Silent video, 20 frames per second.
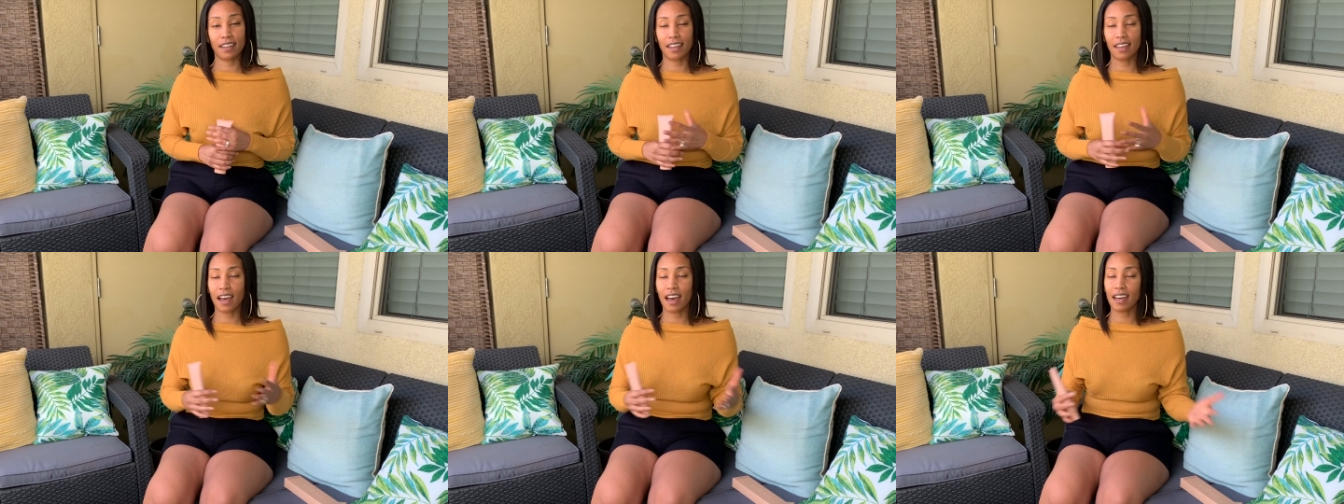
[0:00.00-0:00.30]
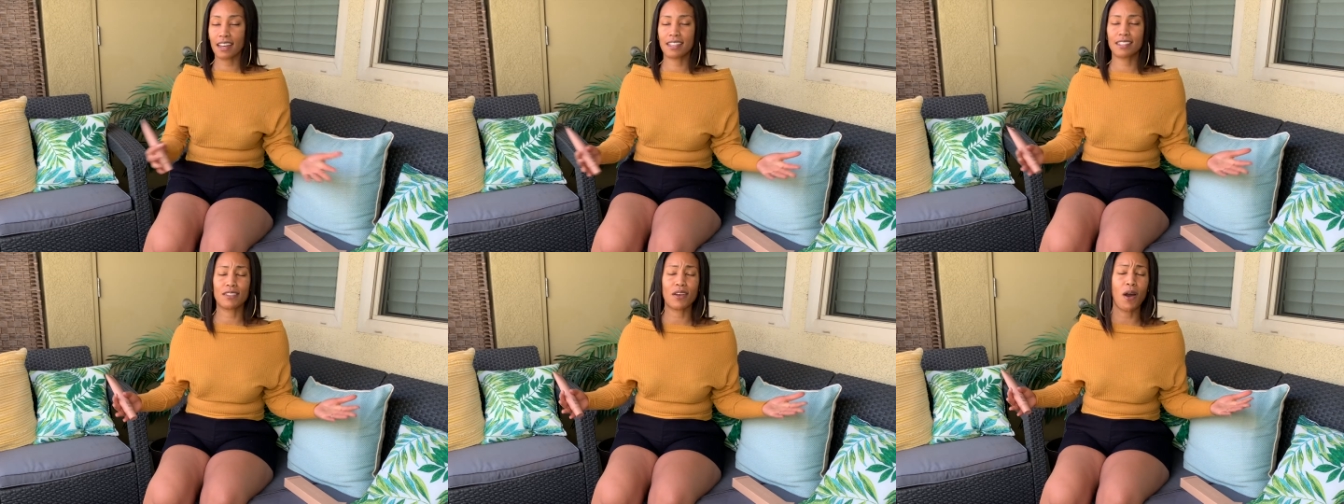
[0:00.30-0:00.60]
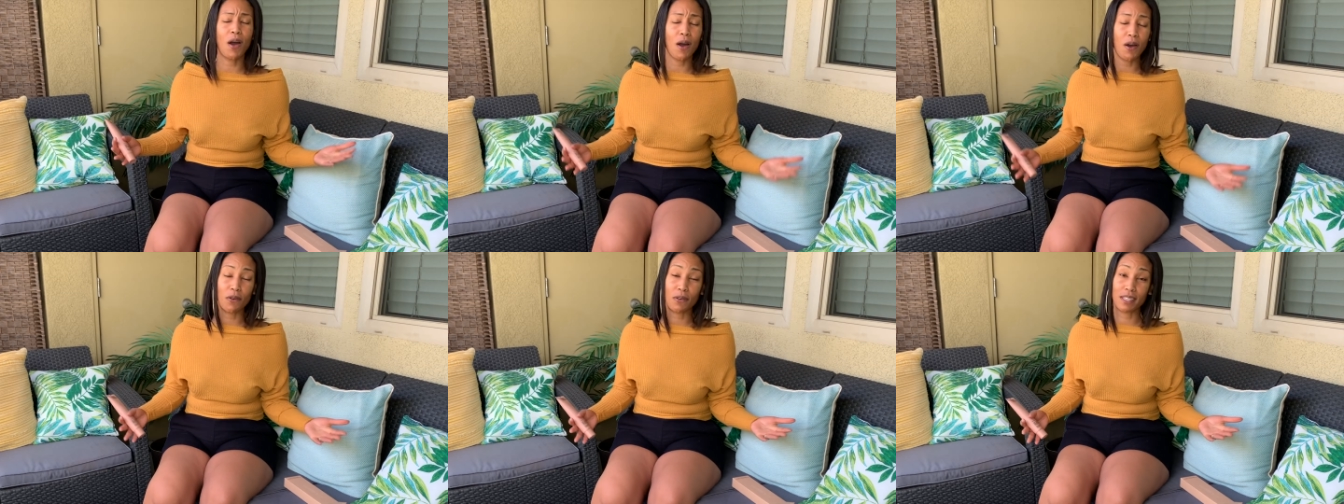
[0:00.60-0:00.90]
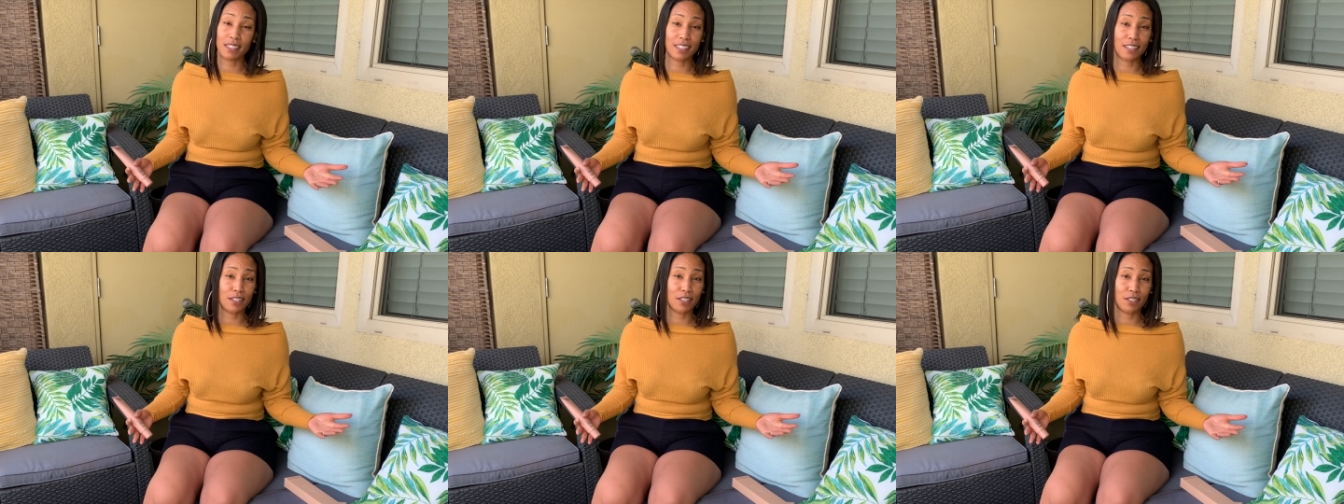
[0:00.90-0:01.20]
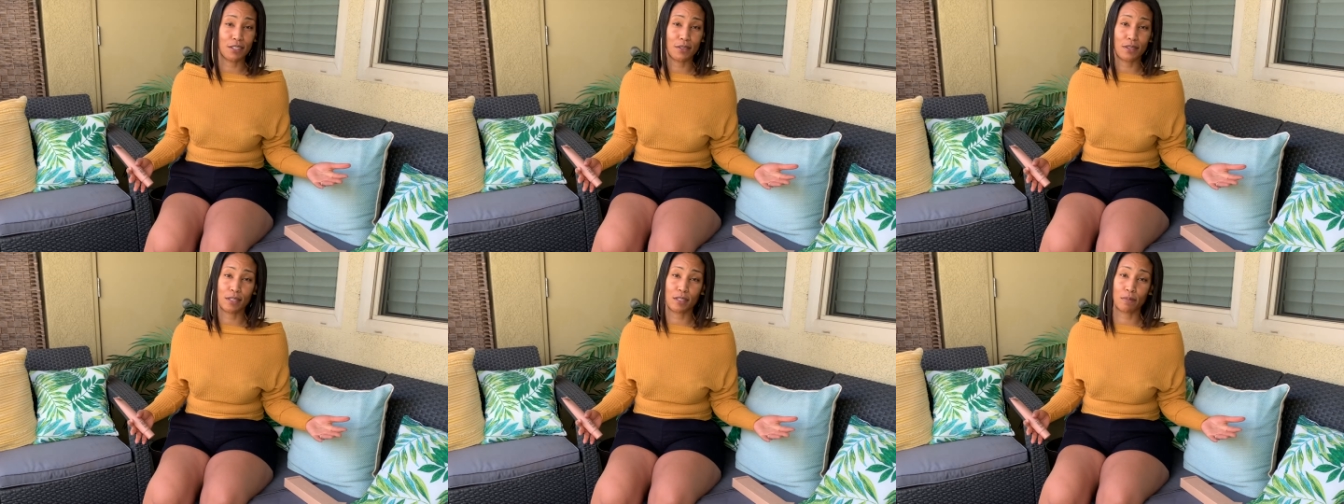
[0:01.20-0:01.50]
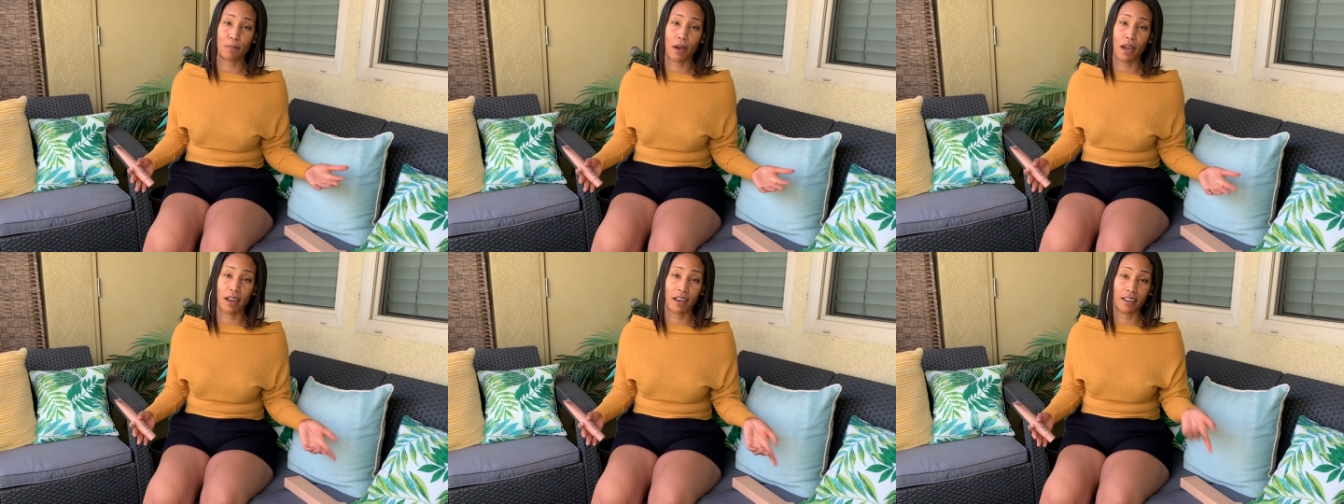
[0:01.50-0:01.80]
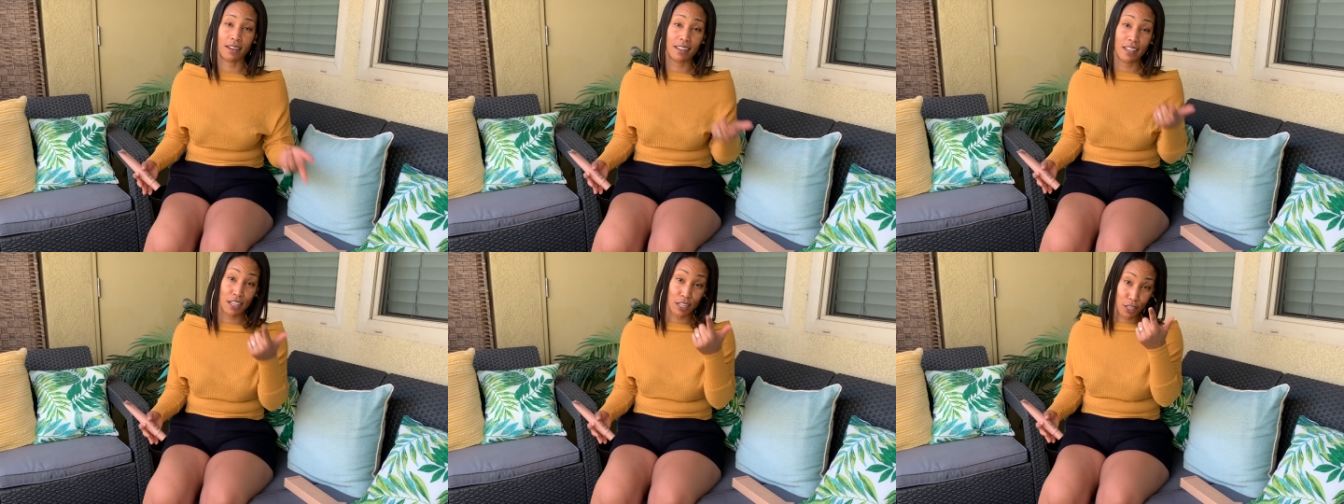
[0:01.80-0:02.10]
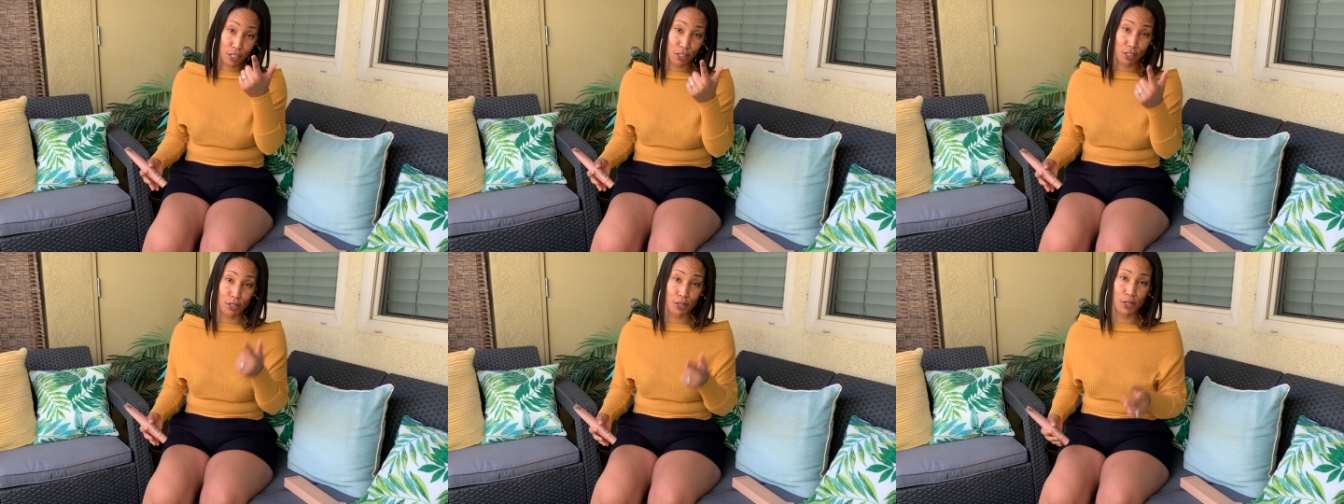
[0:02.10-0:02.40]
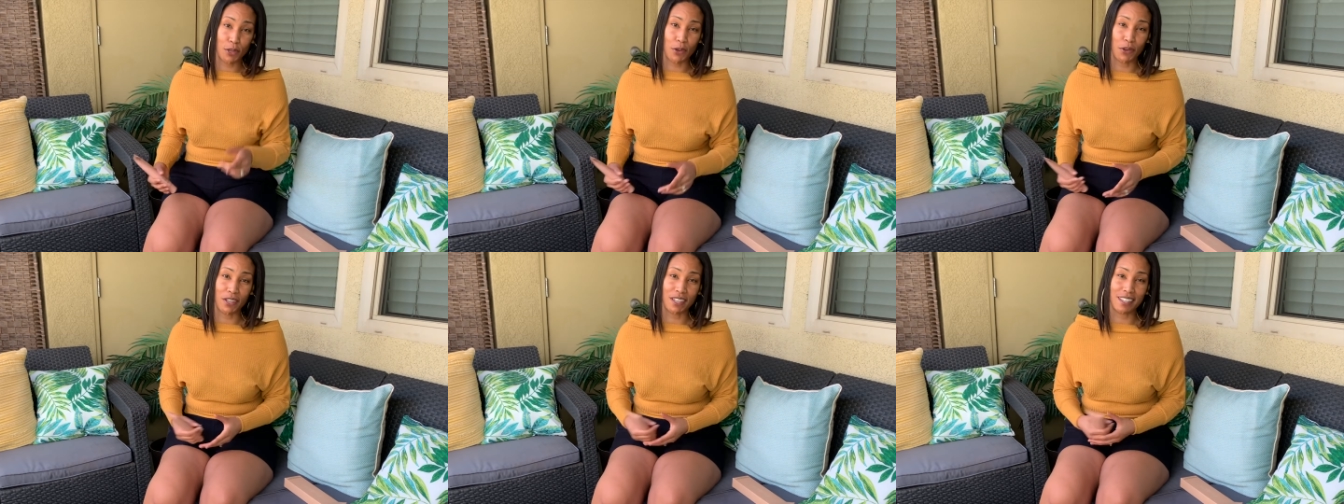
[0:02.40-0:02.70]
God is always going to do his part. Do yours.